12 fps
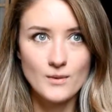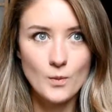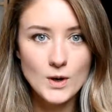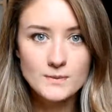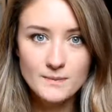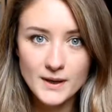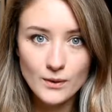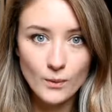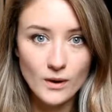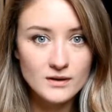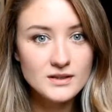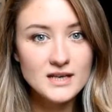One big
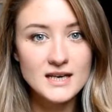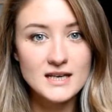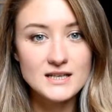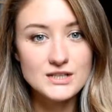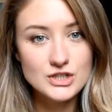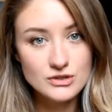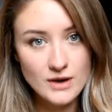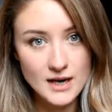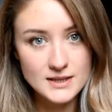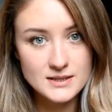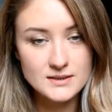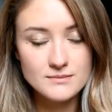one is
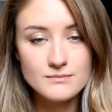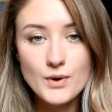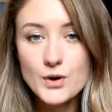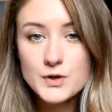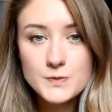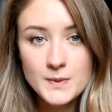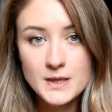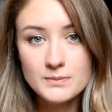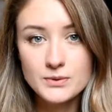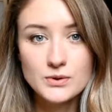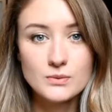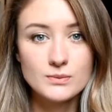stress. Most
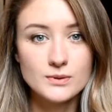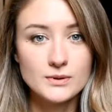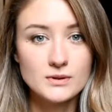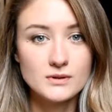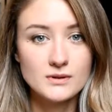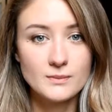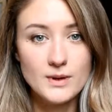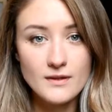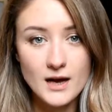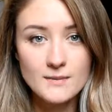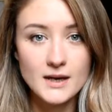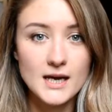people with
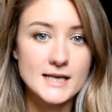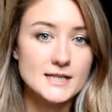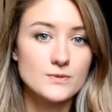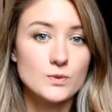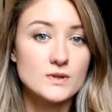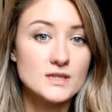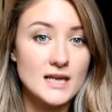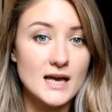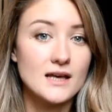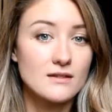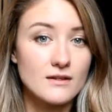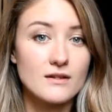IBS will
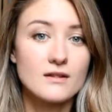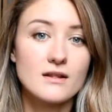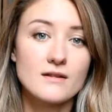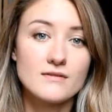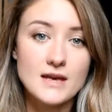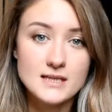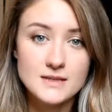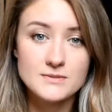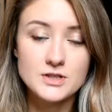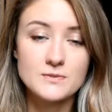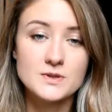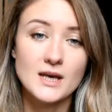say that their
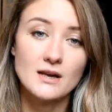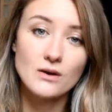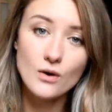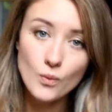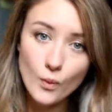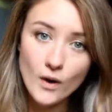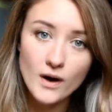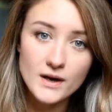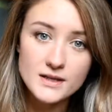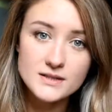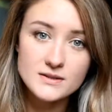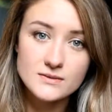symptoms get a lot
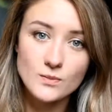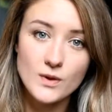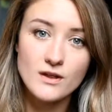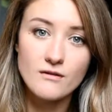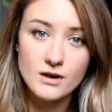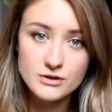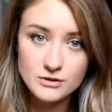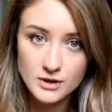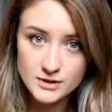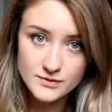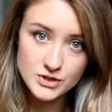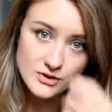worse when they're under a
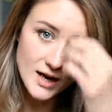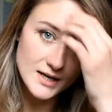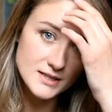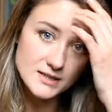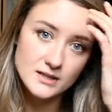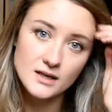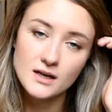lot of stress.